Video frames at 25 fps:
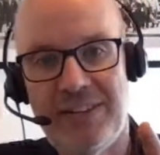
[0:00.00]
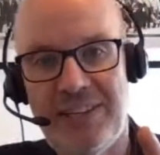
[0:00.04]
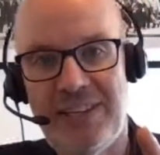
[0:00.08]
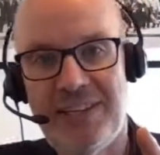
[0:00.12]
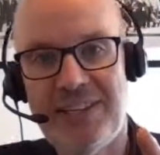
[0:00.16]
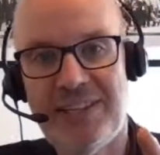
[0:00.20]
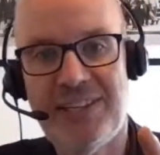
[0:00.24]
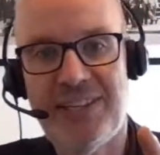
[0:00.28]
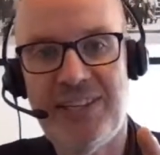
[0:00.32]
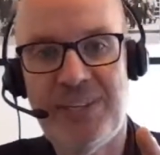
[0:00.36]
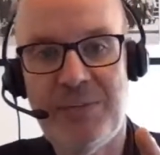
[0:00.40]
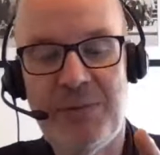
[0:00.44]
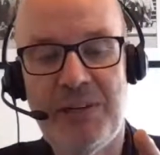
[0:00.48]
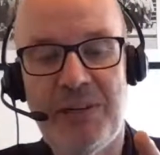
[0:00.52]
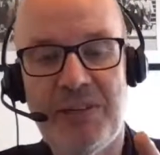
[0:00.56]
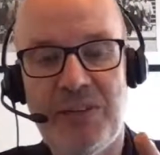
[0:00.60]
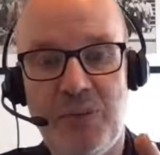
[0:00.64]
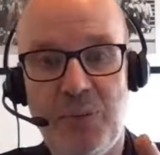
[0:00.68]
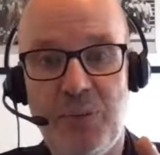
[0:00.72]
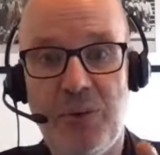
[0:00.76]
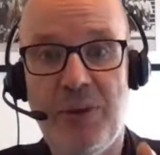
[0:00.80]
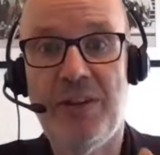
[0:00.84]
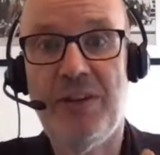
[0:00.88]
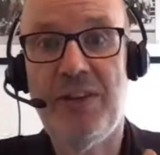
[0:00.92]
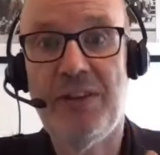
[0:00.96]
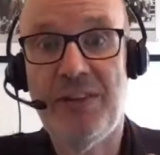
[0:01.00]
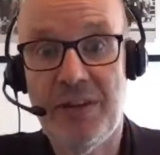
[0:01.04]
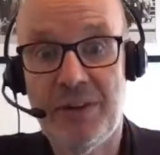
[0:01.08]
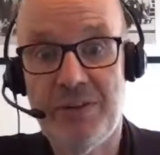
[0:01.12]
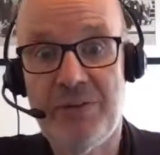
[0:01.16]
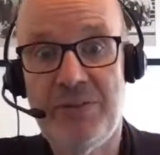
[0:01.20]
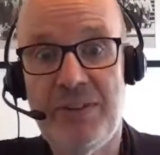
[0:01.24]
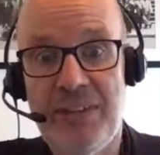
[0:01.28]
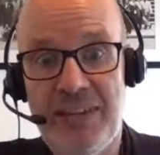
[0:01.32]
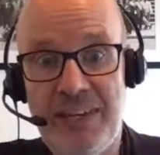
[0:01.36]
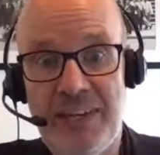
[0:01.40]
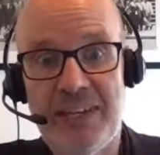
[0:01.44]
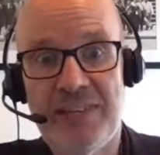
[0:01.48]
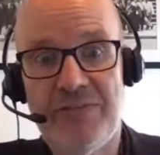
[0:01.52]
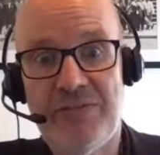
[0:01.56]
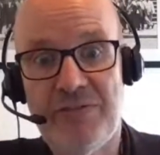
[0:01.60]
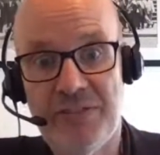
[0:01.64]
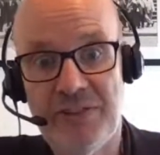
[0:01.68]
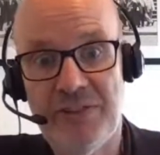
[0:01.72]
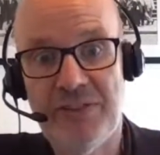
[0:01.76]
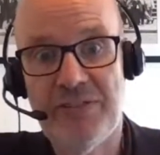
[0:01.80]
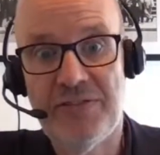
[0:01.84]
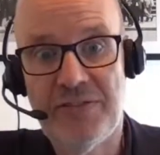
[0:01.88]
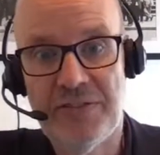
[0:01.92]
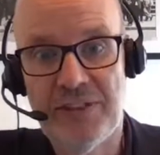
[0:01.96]
is going to be the one they'll need
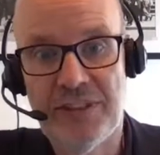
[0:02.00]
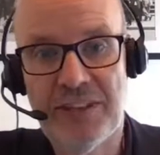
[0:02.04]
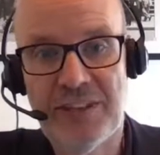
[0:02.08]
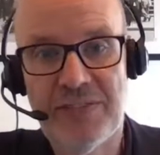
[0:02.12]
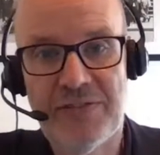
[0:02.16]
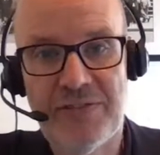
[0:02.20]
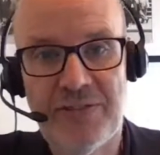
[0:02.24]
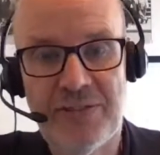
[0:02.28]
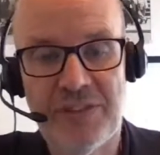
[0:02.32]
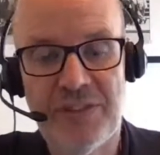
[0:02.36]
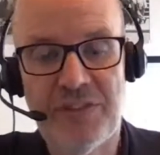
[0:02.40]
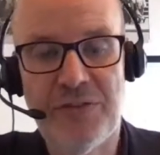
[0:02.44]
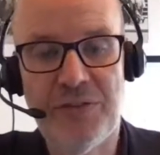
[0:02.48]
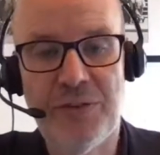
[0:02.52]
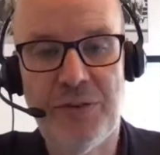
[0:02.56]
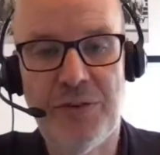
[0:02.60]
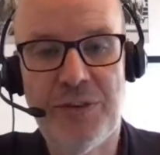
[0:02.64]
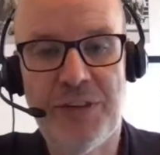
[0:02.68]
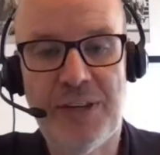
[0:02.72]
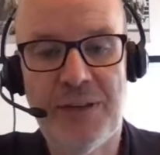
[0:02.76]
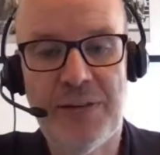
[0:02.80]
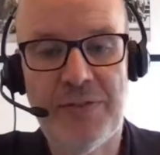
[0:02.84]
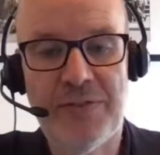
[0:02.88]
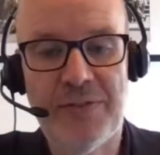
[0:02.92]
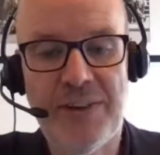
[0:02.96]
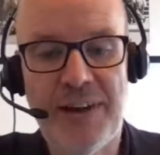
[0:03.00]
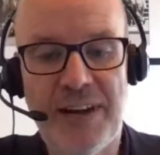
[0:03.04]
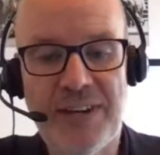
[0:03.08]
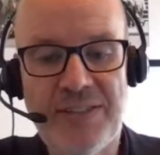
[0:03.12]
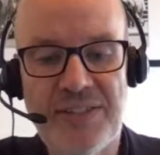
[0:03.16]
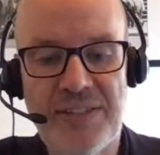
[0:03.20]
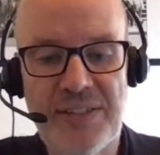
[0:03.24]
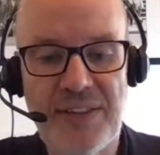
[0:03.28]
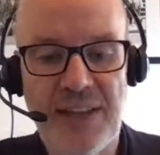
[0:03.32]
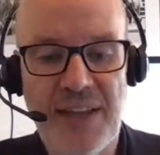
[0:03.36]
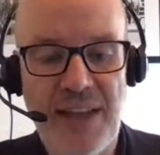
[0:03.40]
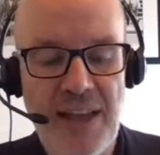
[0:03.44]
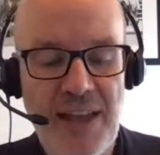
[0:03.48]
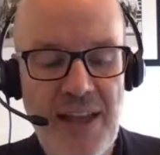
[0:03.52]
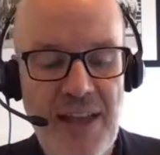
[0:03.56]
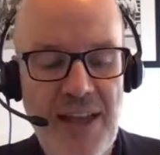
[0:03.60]
for the forthcoming vaccine.